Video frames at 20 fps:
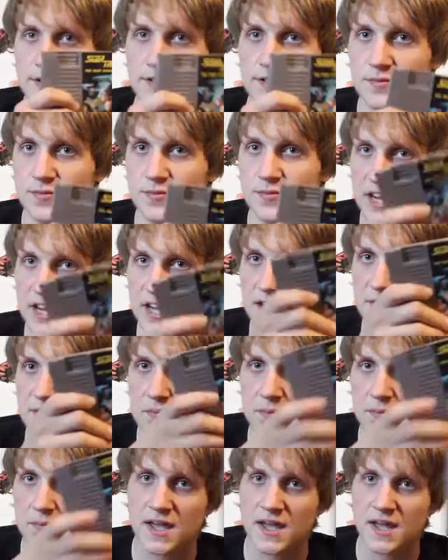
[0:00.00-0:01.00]
What I got to
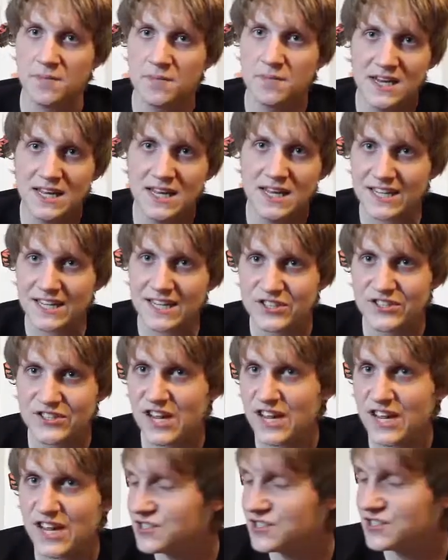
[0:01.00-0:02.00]
make a media
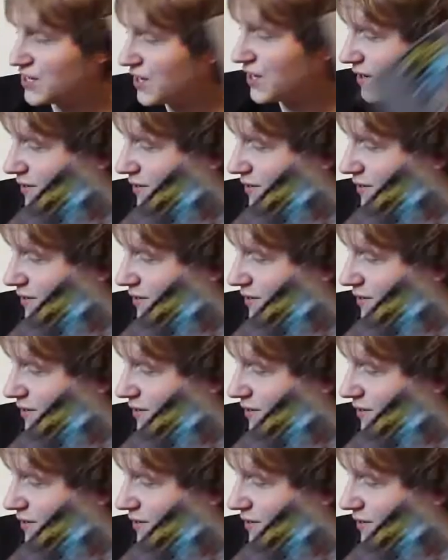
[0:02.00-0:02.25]
exchange there.